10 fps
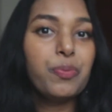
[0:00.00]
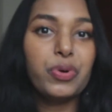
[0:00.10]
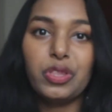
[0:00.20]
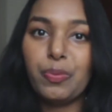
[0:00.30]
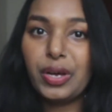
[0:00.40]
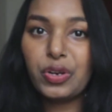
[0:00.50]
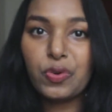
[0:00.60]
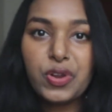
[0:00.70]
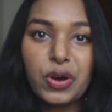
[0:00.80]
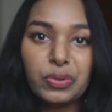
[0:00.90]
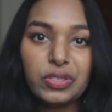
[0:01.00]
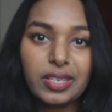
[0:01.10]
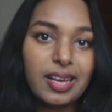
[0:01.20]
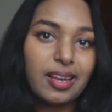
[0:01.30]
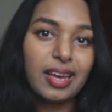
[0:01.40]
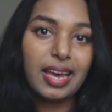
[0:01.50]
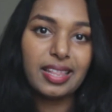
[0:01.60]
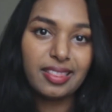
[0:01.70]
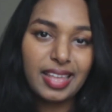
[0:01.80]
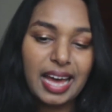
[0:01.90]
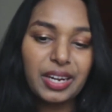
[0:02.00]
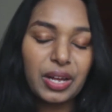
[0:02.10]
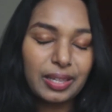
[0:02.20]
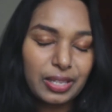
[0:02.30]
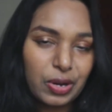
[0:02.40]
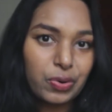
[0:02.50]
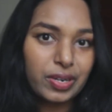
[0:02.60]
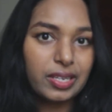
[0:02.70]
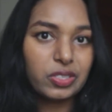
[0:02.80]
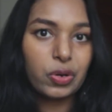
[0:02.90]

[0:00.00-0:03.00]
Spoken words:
put them on your notes, and that alone is